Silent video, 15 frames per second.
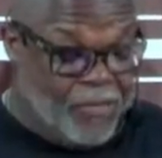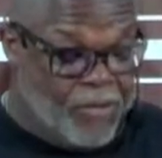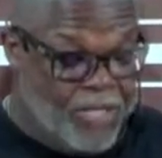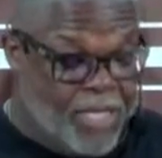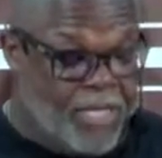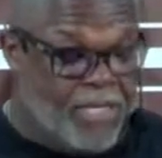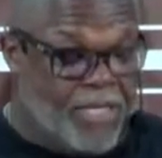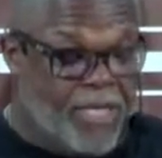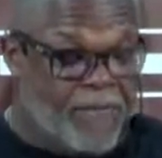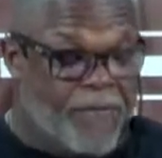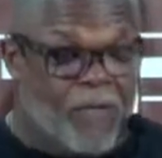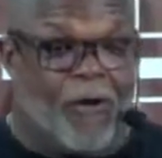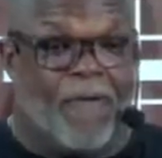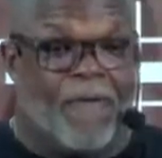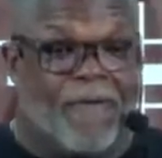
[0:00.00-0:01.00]
then if
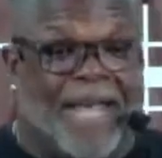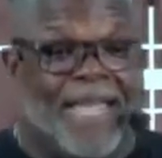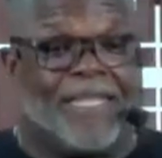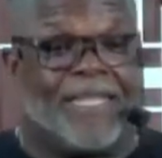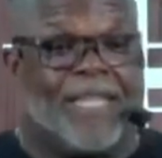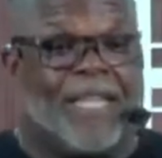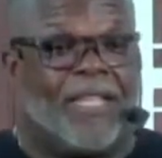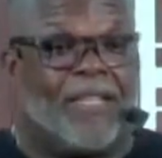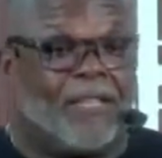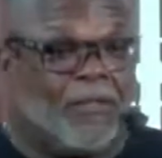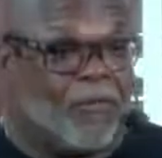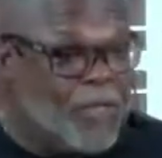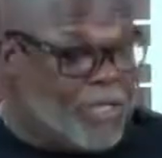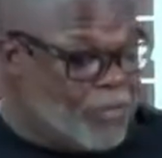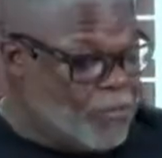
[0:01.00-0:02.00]
you're going to fight
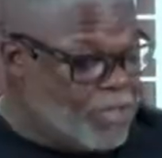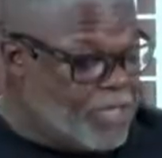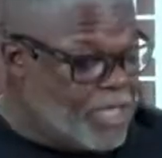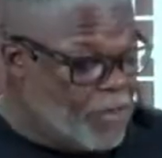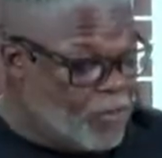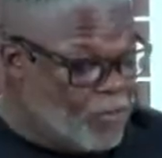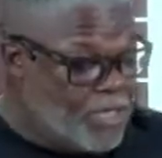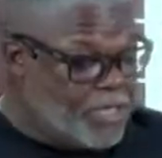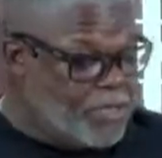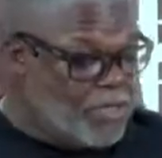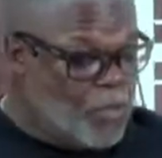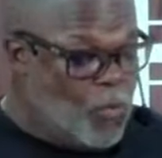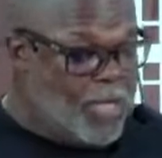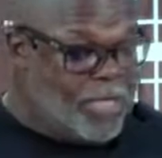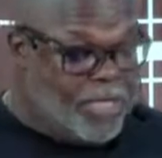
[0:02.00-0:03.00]
Satan, we dealt with
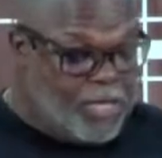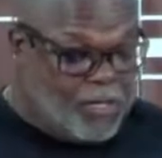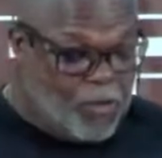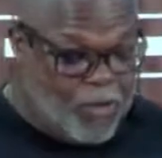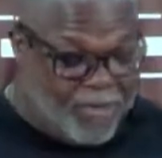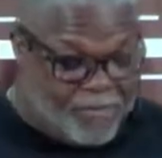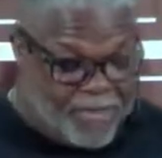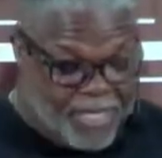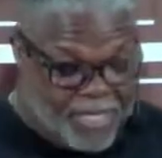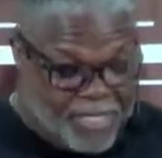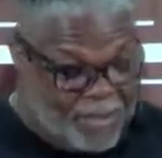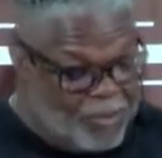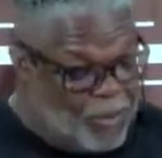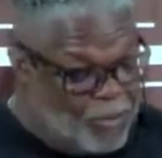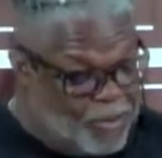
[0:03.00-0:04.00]
knowing the equipment. And
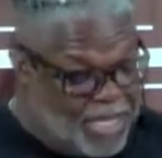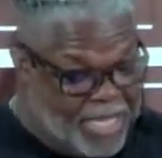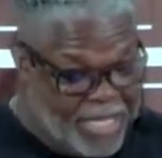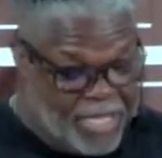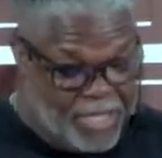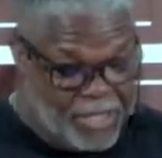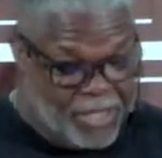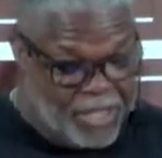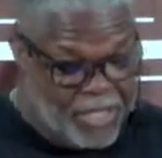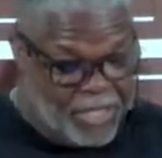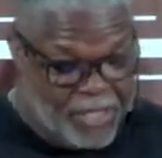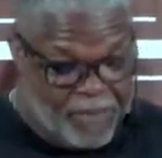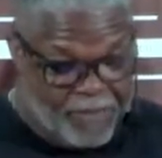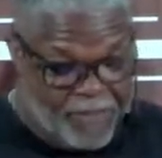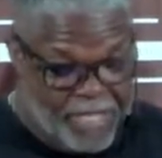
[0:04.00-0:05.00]
I'm on page
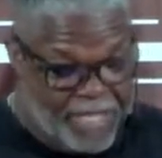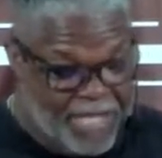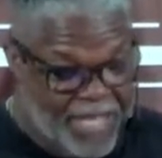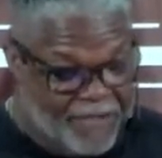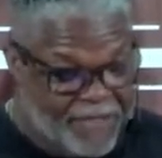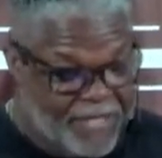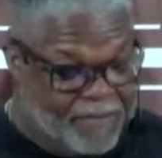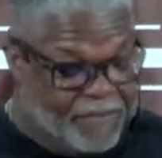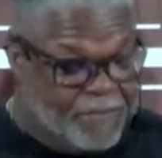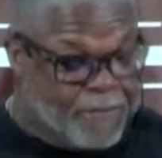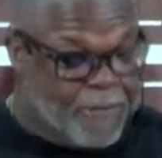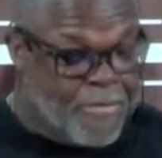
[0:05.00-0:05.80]
11.